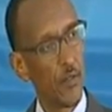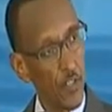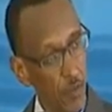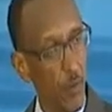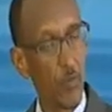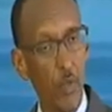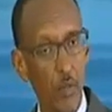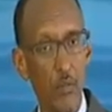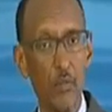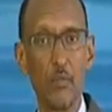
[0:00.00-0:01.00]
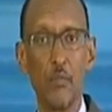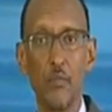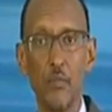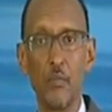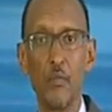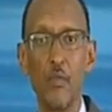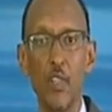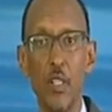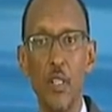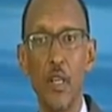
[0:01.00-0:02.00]
this problem
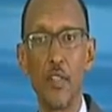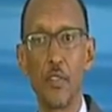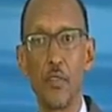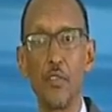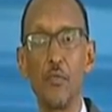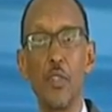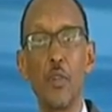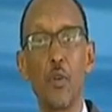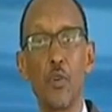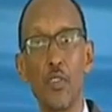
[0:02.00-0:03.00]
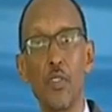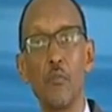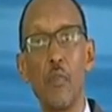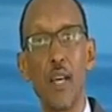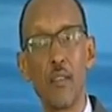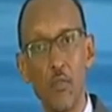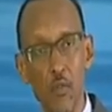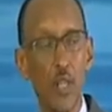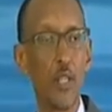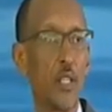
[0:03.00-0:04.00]
has not been caused by
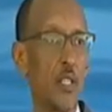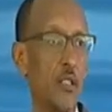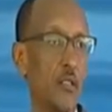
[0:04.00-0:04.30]
Rwanda,